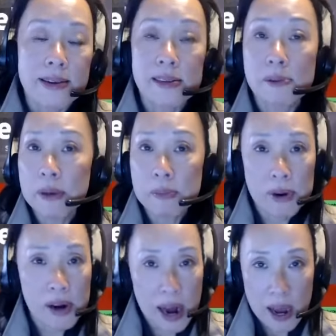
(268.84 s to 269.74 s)
Some people
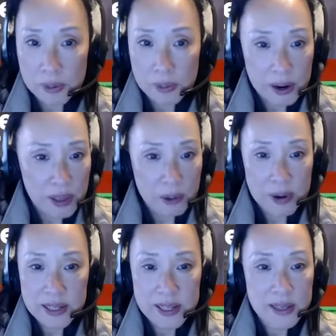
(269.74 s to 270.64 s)
are not aware that
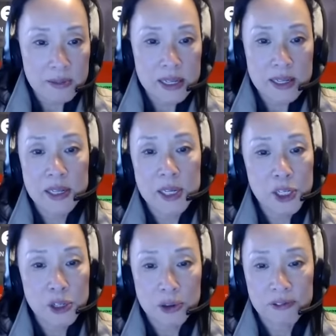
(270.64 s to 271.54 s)
racism is an
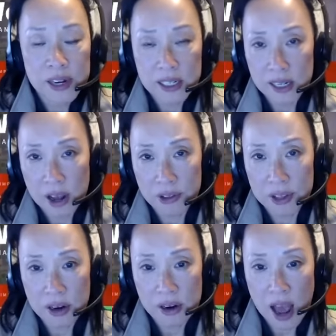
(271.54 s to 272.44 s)
issue affecting health
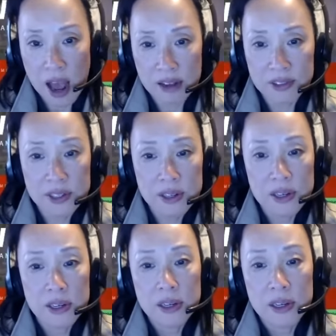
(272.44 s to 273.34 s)
in our lives,
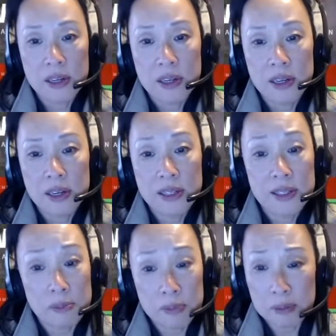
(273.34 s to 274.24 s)
and
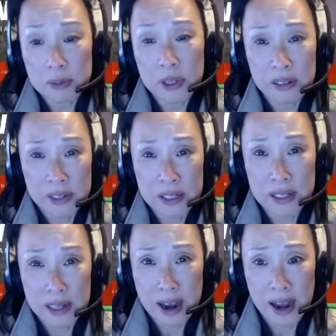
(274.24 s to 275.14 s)
some people even
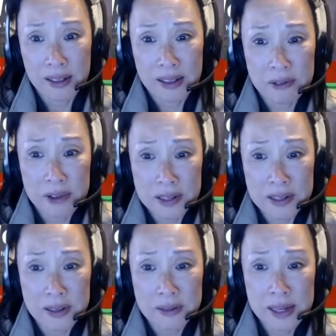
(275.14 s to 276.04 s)
deny that
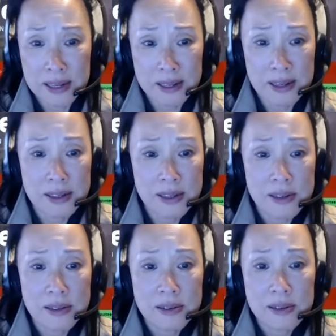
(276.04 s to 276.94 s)
racism exists.
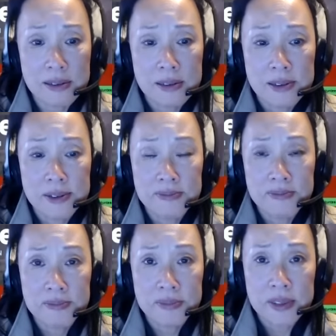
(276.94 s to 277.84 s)

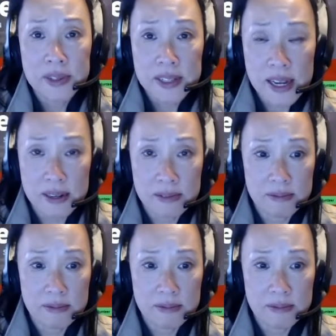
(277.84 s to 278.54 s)
Second,